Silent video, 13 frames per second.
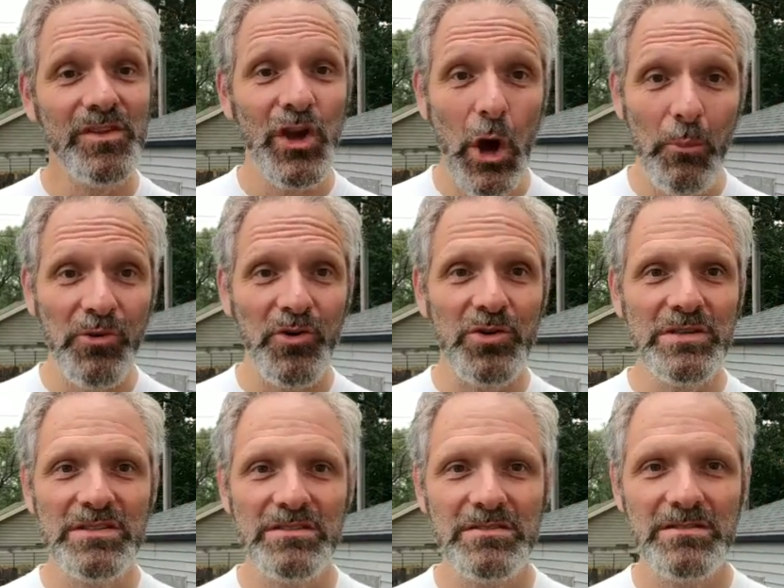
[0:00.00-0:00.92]
Go
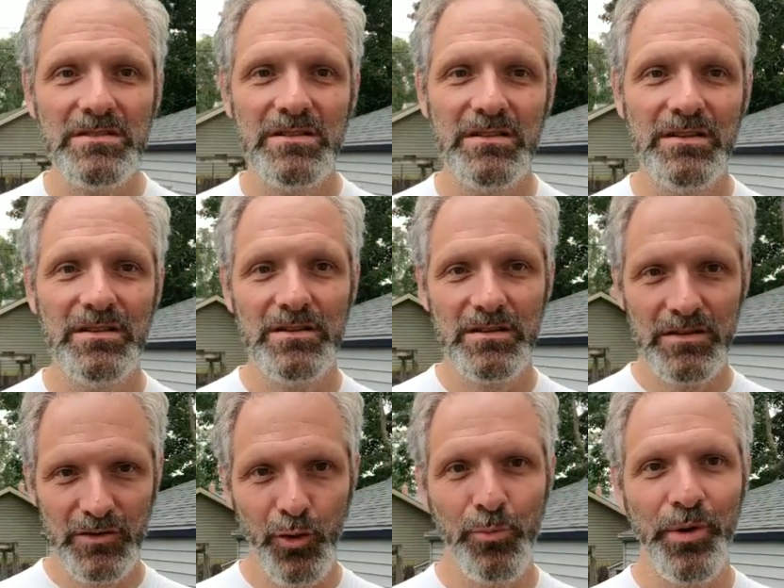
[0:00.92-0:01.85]
Brewers.
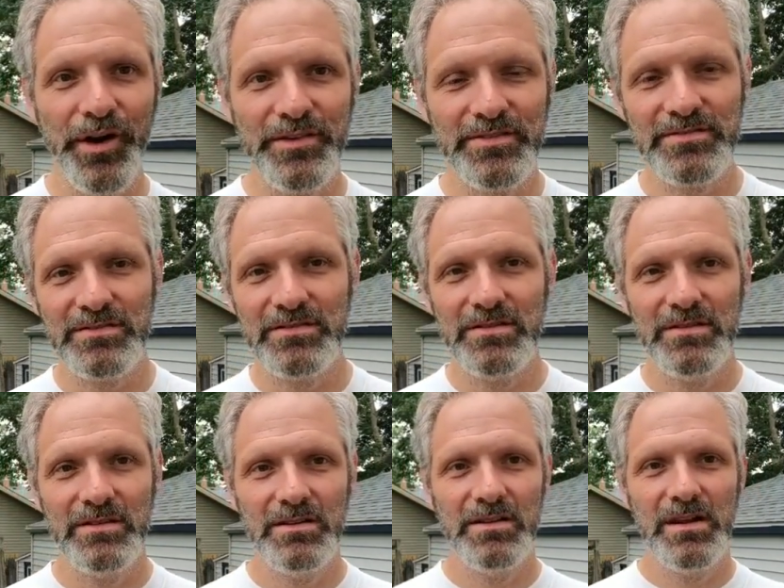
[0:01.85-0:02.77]
Go Bucks.
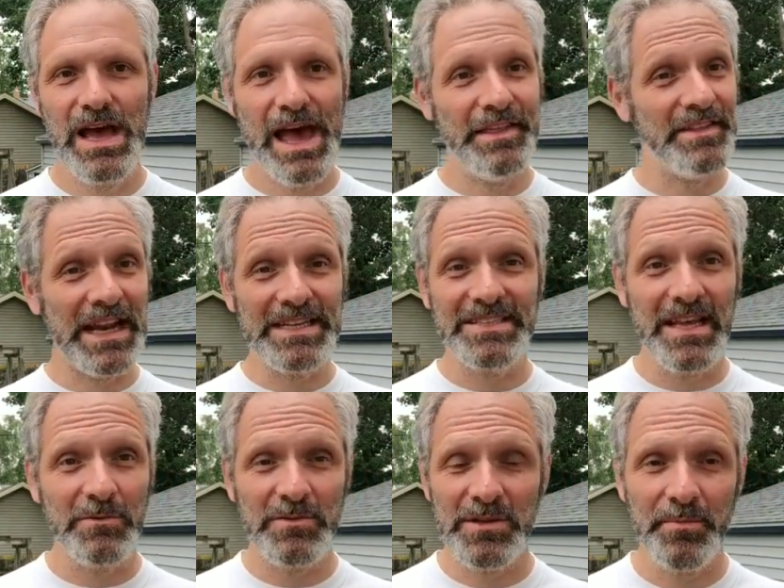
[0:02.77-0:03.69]
And the nice
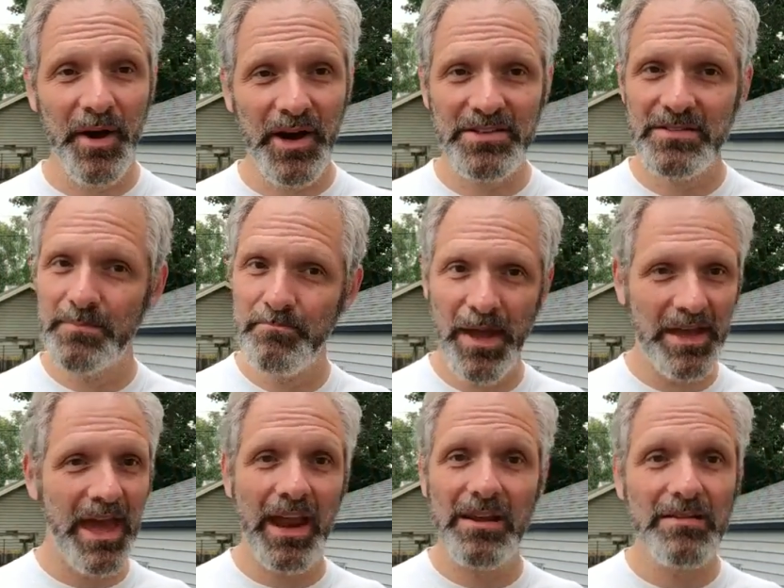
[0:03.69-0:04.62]
thing with the Bucks,
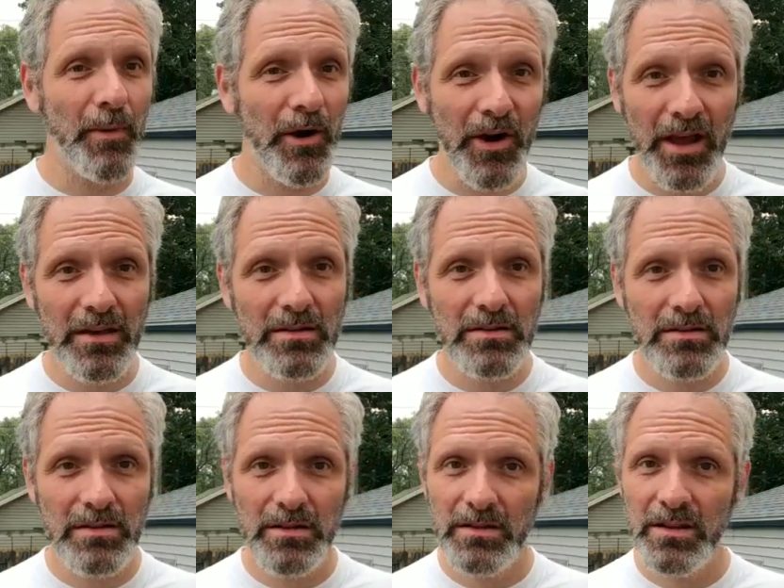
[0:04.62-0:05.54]
back at it tomorrow night.
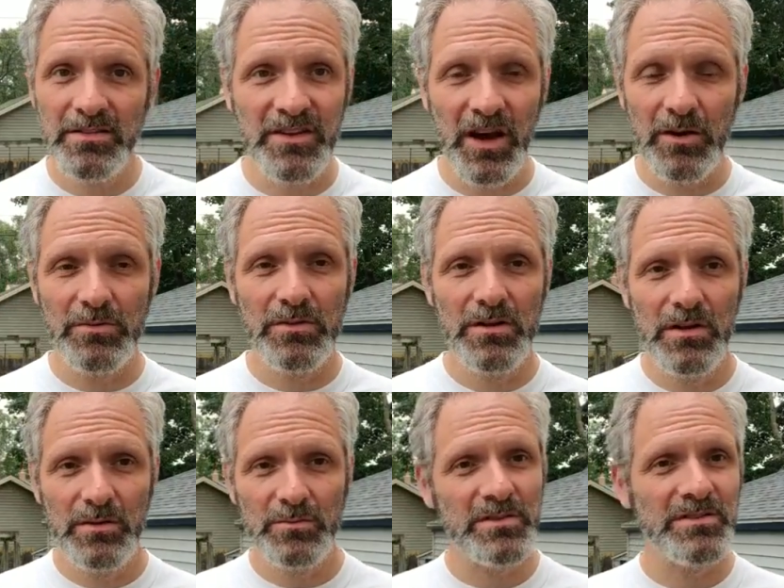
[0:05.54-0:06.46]
Let's go.
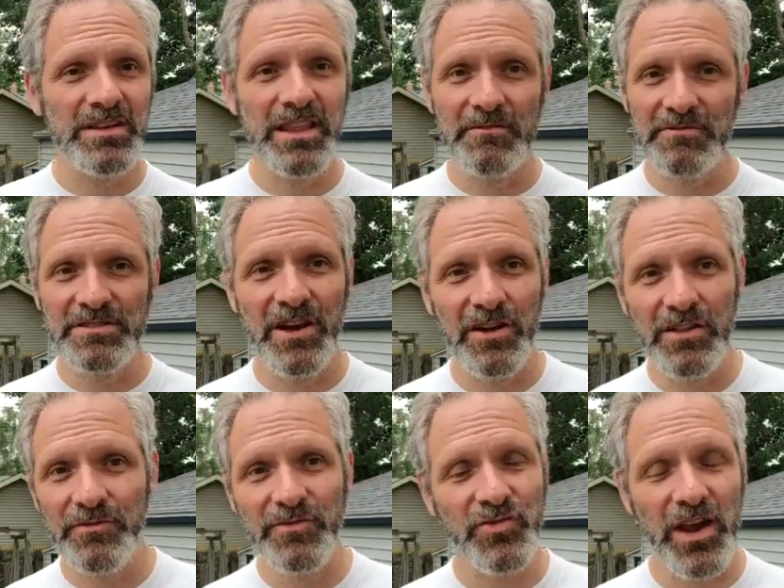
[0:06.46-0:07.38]
We'll see that result
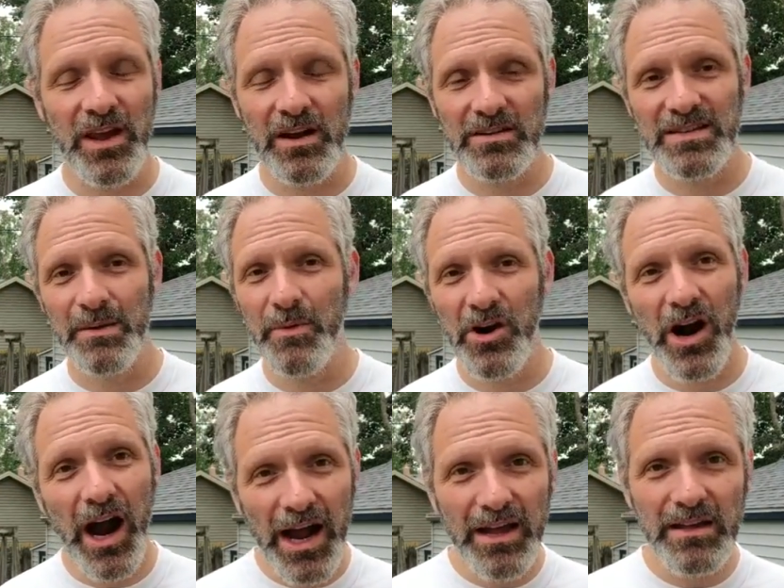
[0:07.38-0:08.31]
of Trae Young's
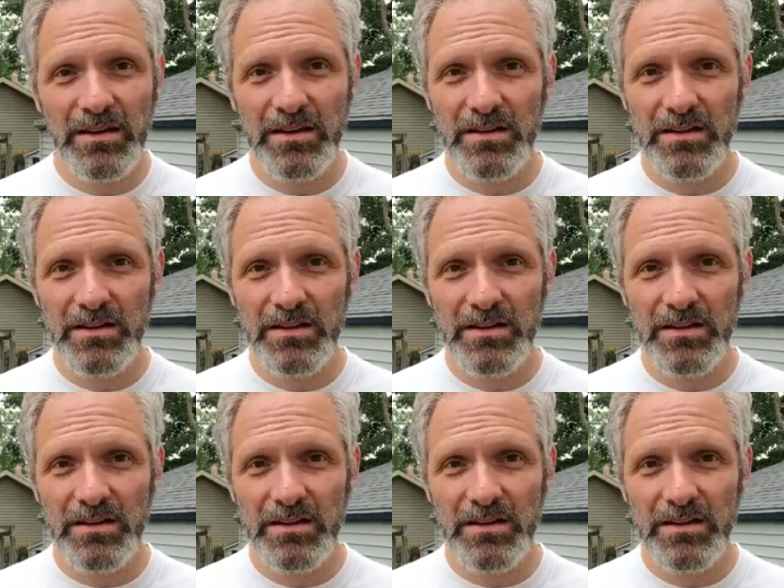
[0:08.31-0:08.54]
MRI.